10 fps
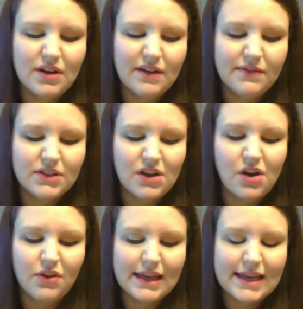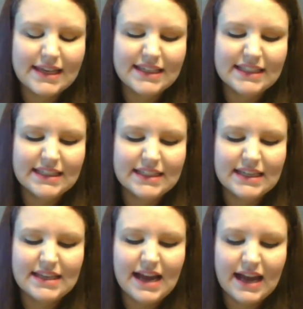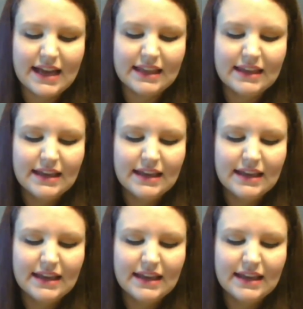of Song in 1869